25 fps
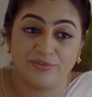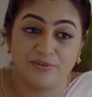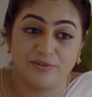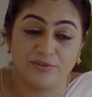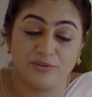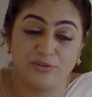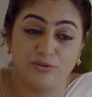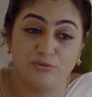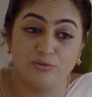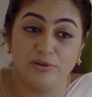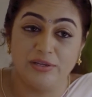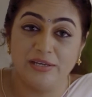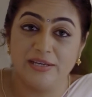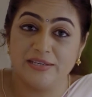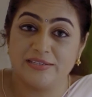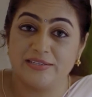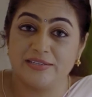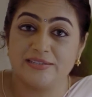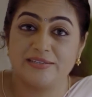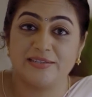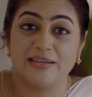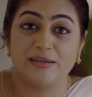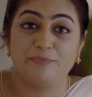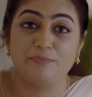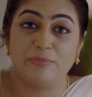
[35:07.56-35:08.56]

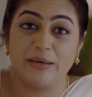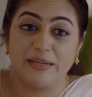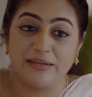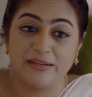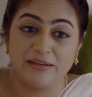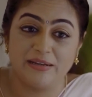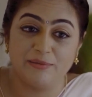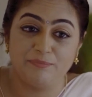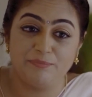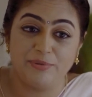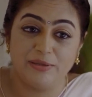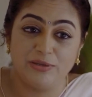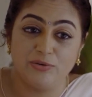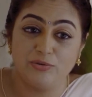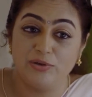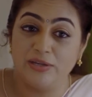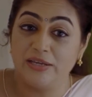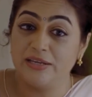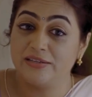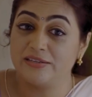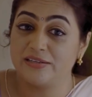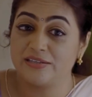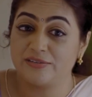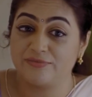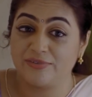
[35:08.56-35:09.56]
Ulysses and Penelope.
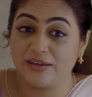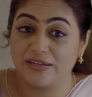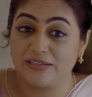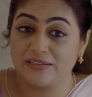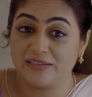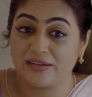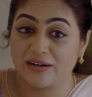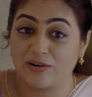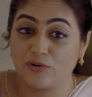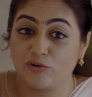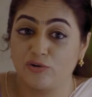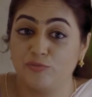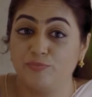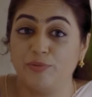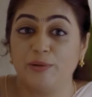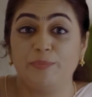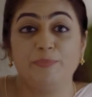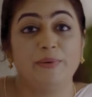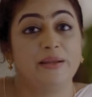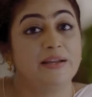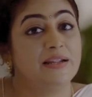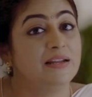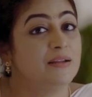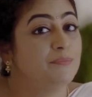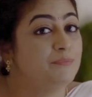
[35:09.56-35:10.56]
Ulysses went around, but
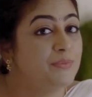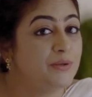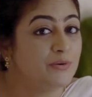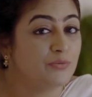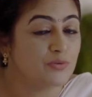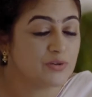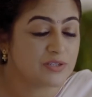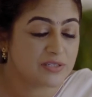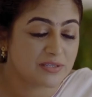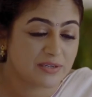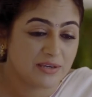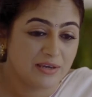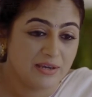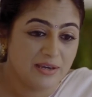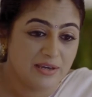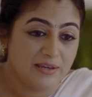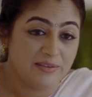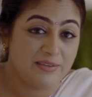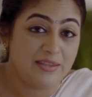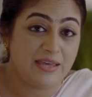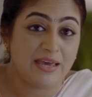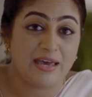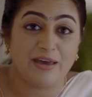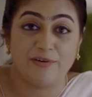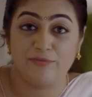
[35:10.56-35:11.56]
Penelope was
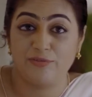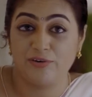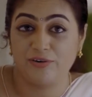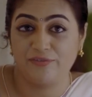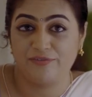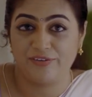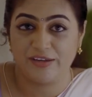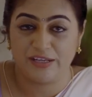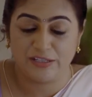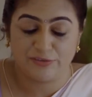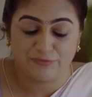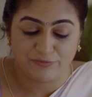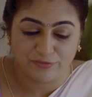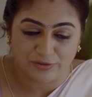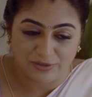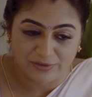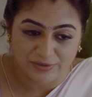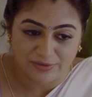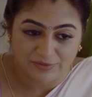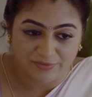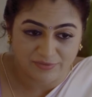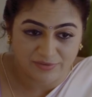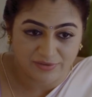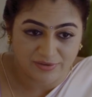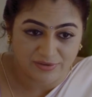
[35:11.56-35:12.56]
the ever
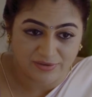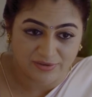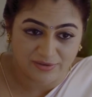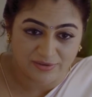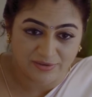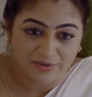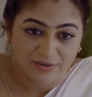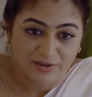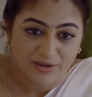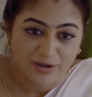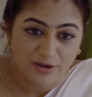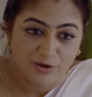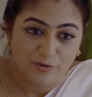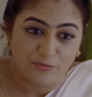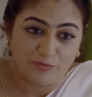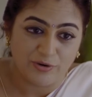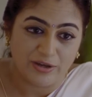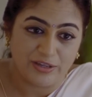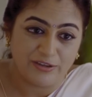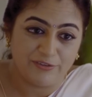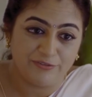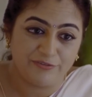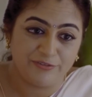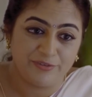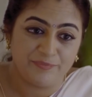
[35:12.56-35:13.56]
faithful
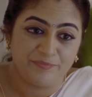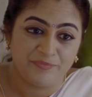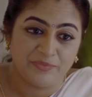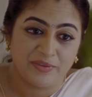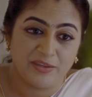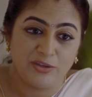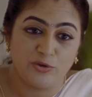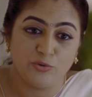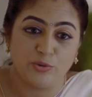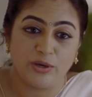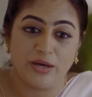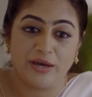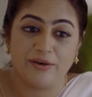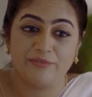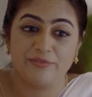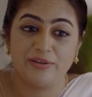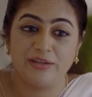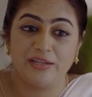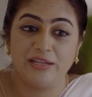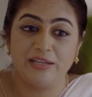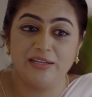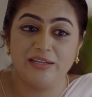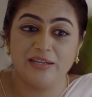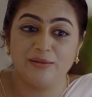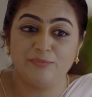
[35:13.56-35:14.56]
wife. You have
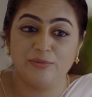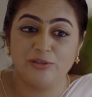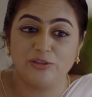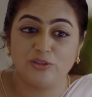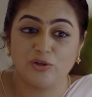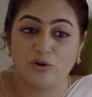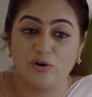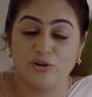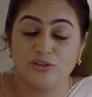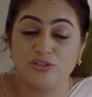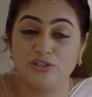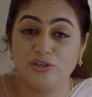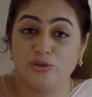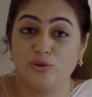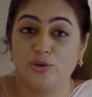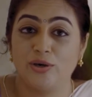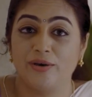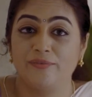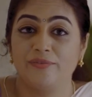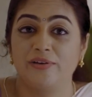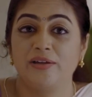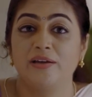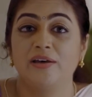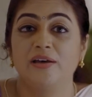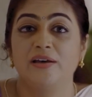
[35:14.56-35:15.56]
in Indian mythology, you
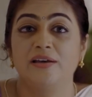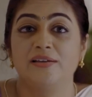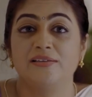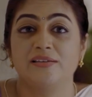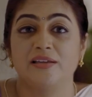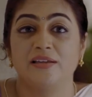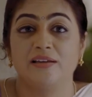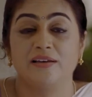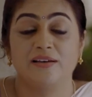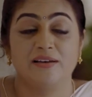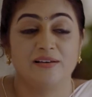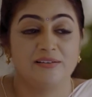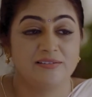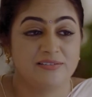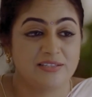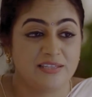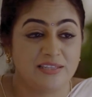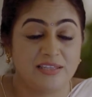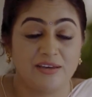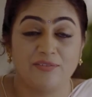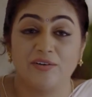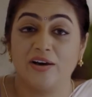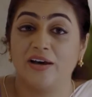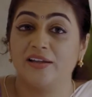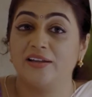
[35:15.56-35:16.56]
have
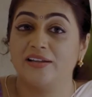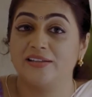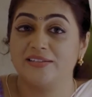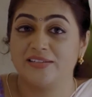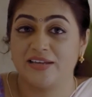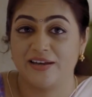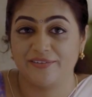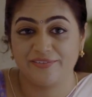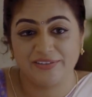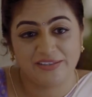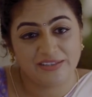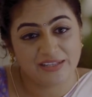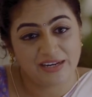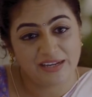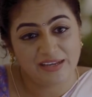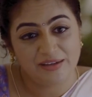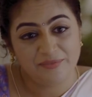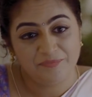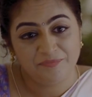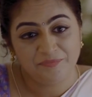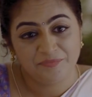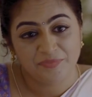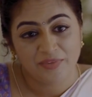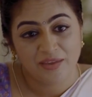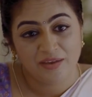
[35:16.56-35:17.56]
Satyavan and Savitri,
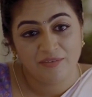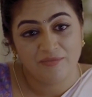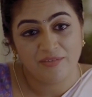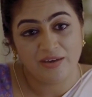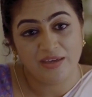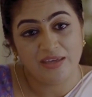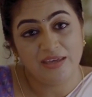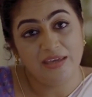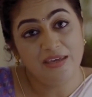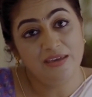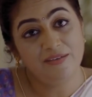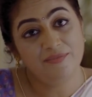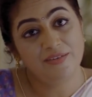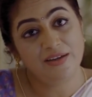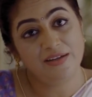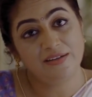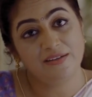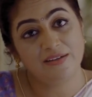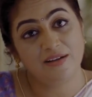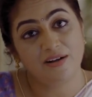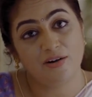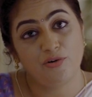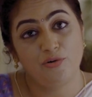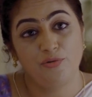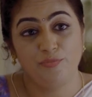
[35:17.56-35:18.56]
where he went
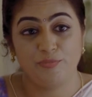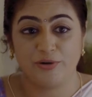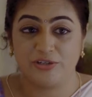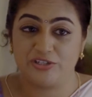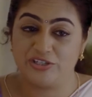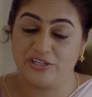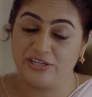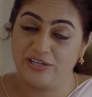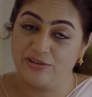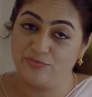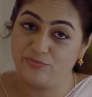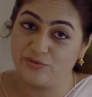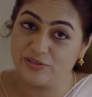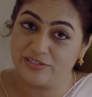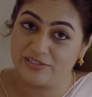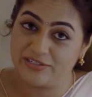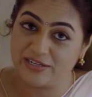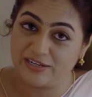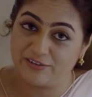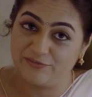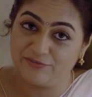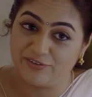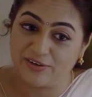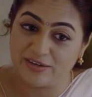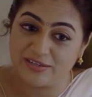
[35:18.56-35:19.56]
around but she was
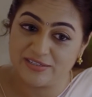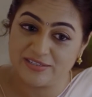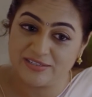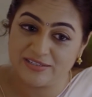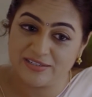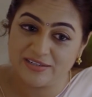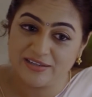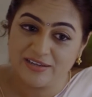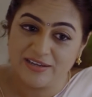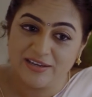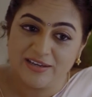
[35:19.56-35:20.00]
steadfast.